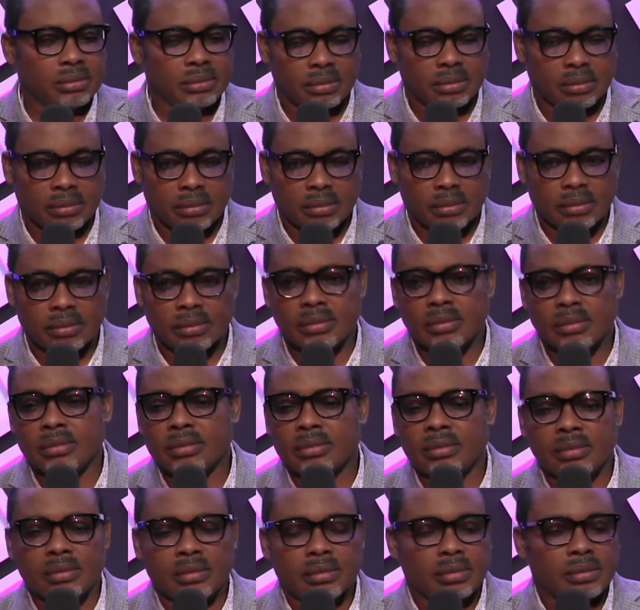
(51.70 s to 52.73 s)

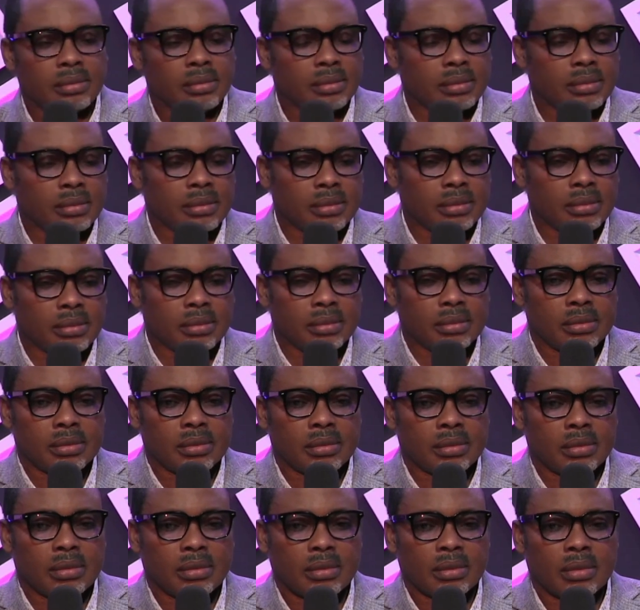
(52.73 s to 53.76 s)

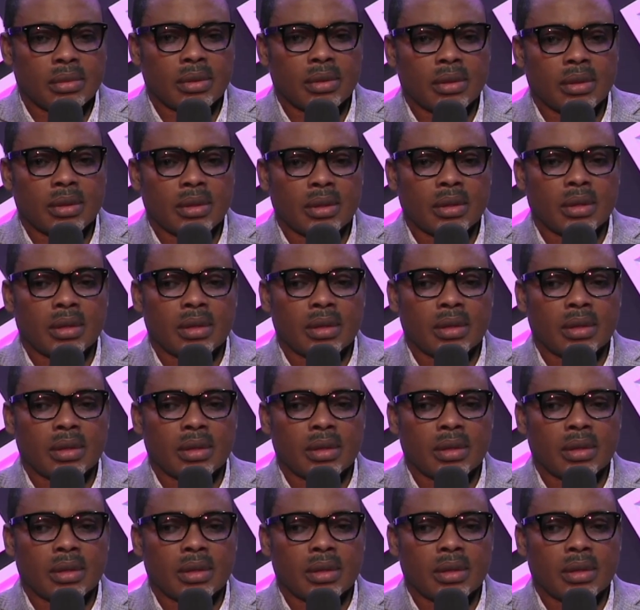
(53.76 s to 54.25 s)
Nobody speaks.